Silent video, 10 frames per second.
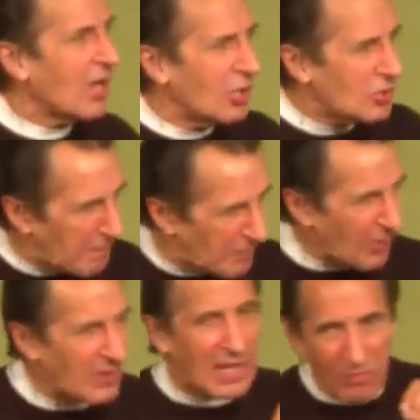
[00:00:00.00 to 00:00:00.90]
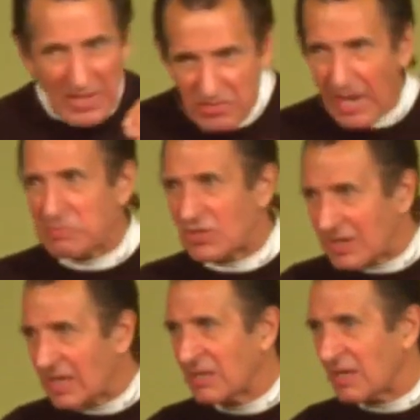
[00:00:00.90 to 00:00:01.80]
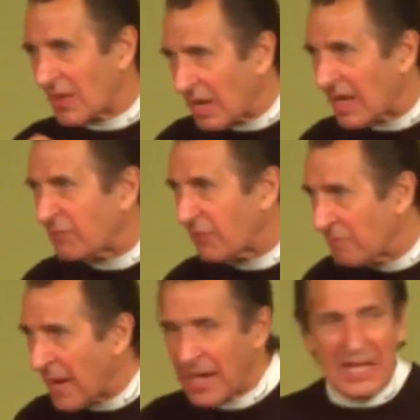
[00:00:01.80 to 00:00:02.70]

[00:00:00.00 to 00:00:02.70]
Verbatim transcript: who's bringing redemption into the life of man.